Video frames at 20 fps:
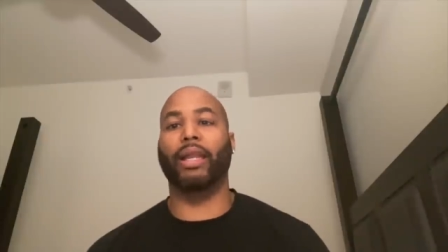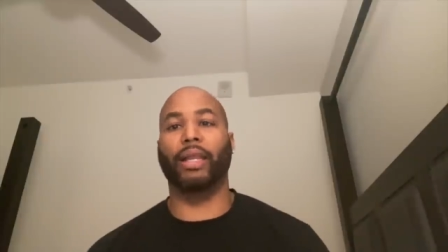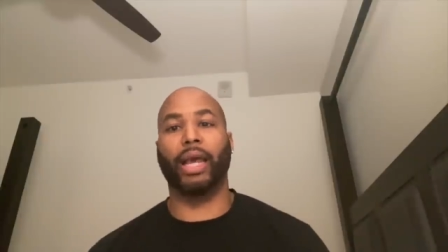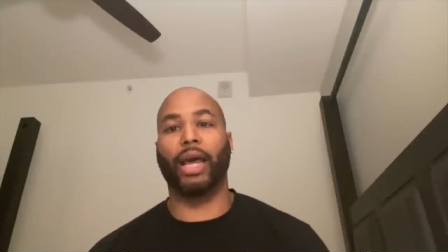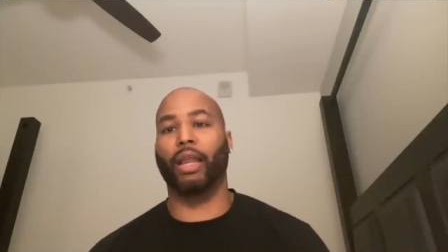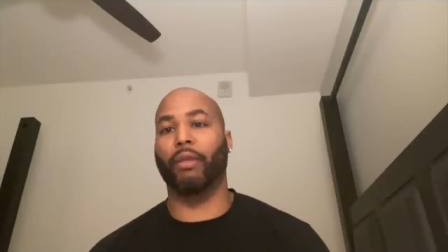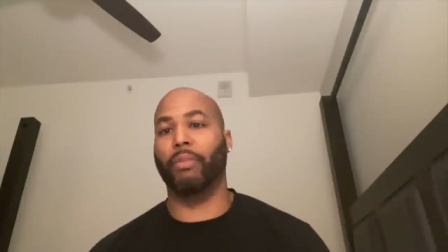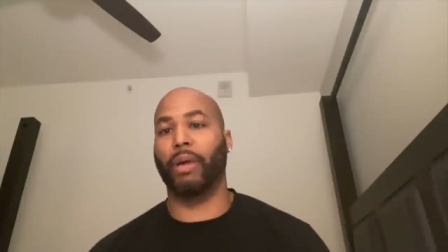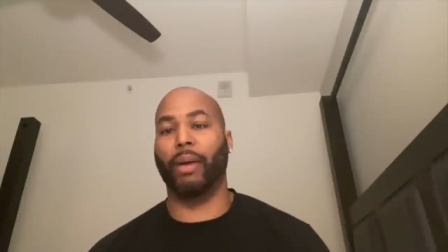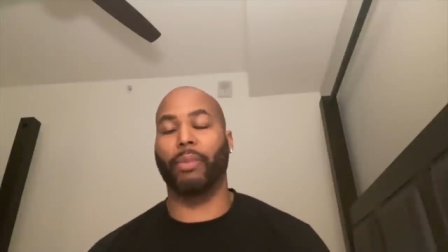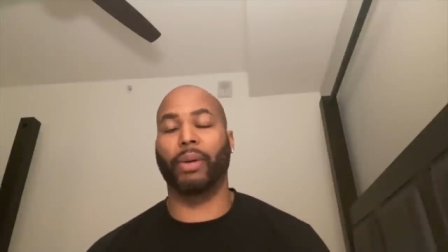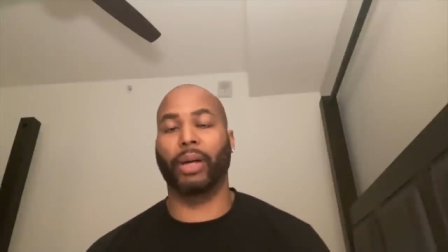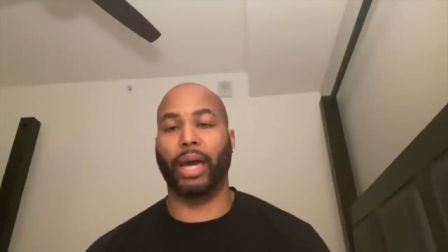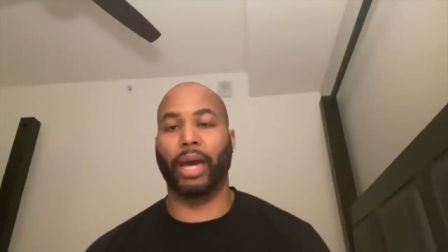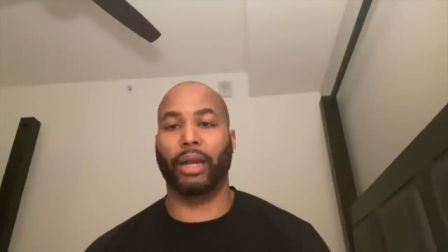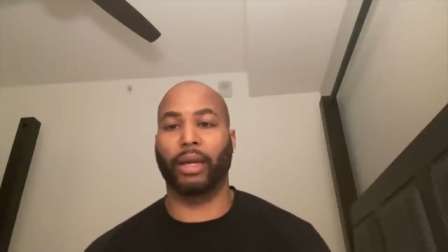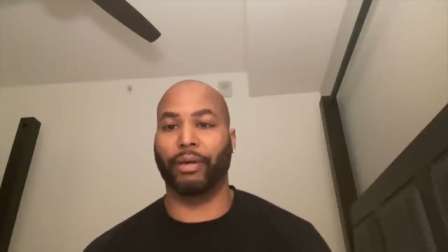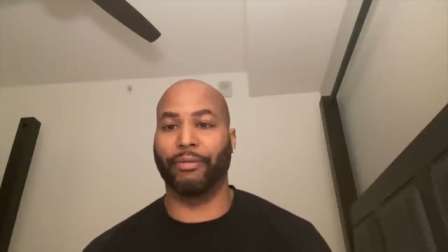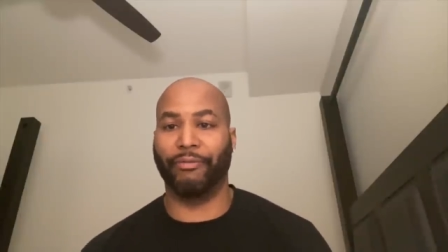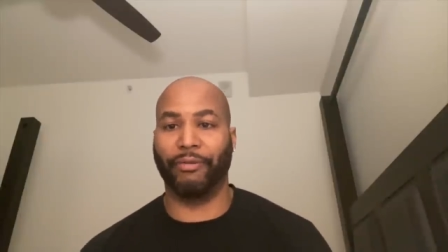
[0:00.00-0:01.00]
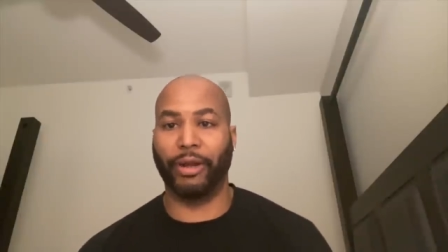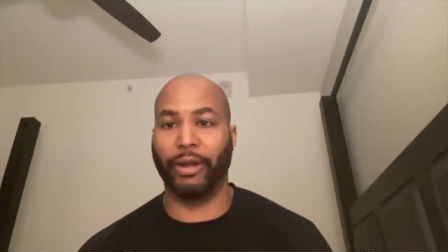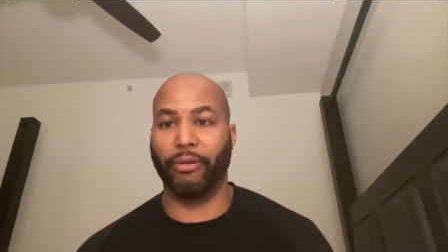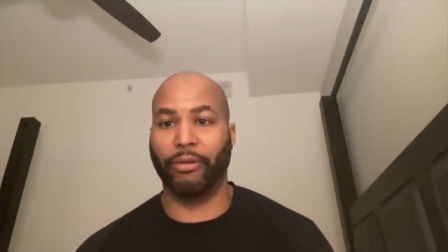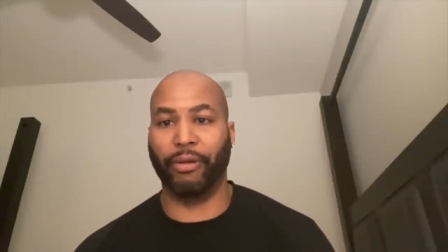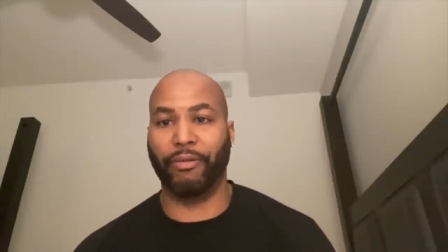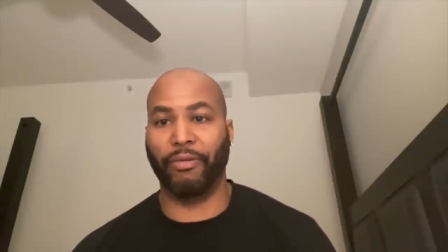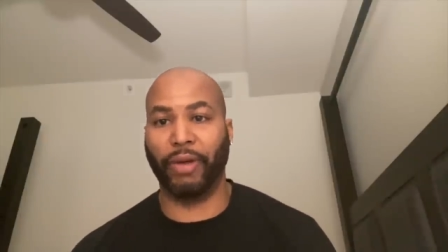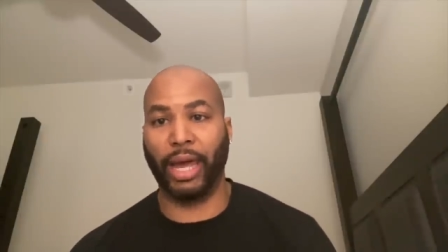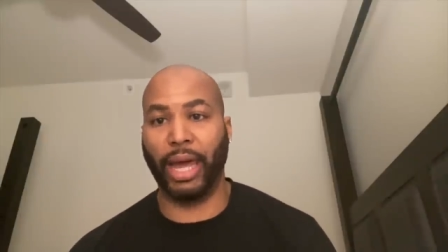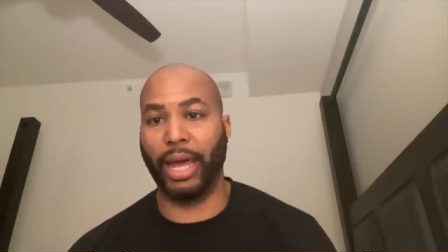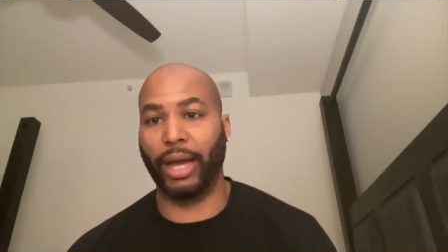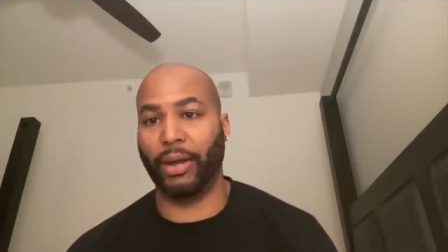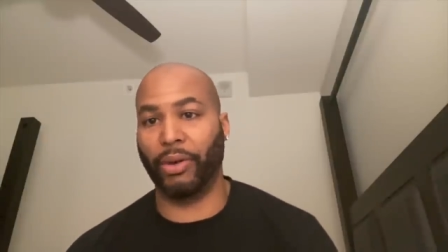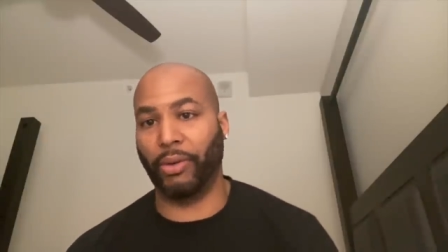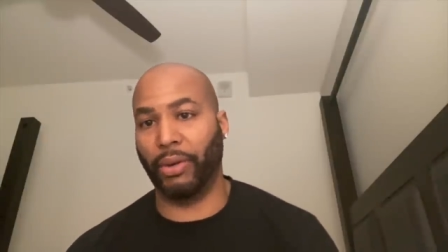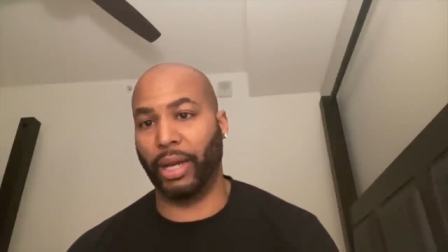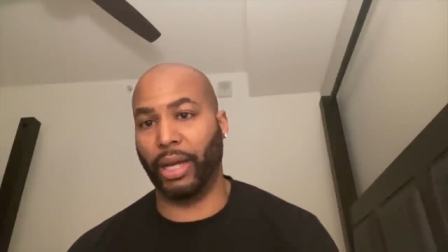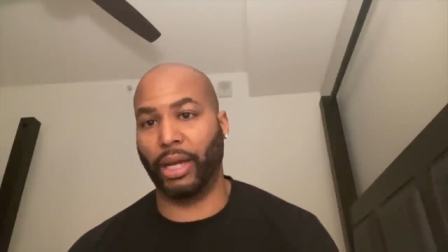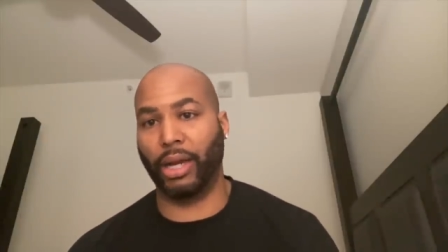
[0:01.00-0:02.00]
in Alabama got a Confederate flag
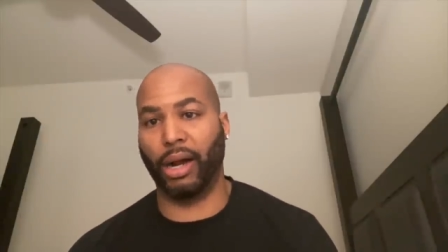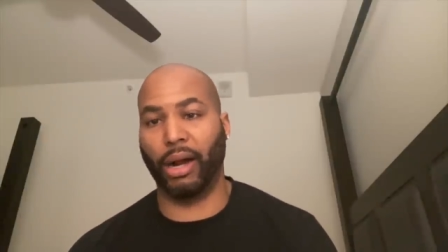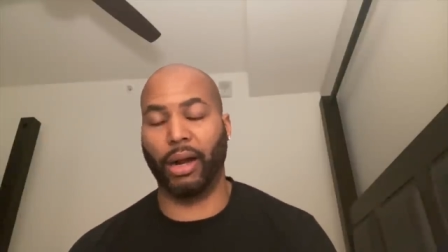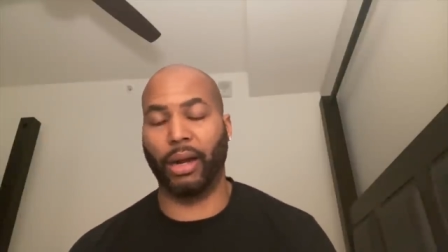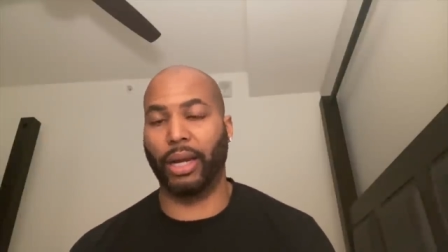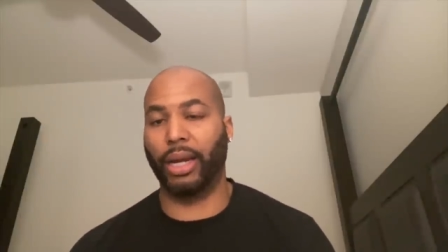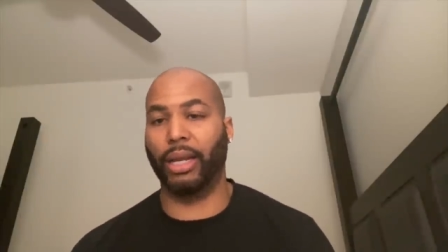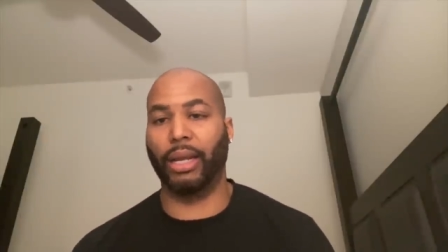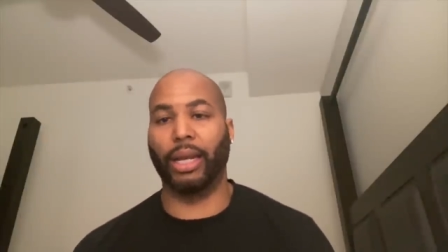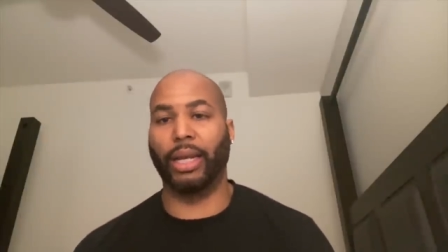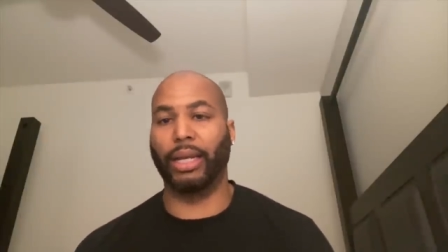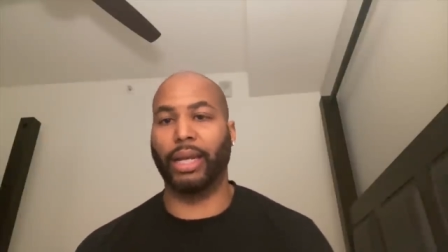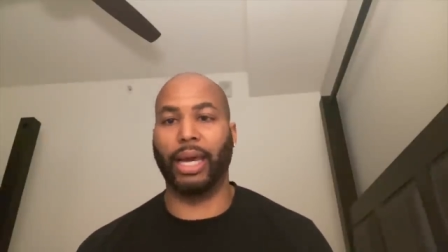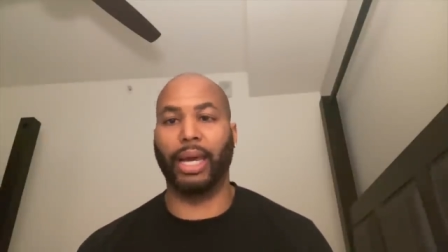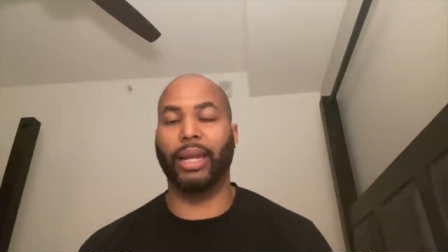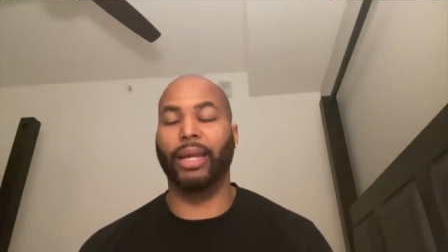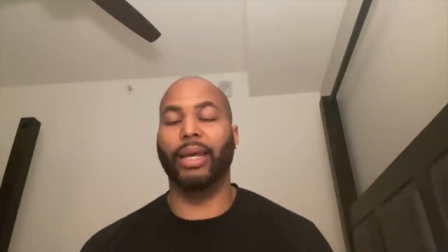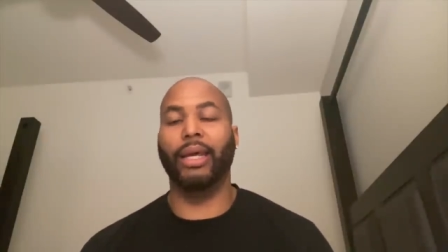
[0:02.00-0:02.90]
on their car and nothing like that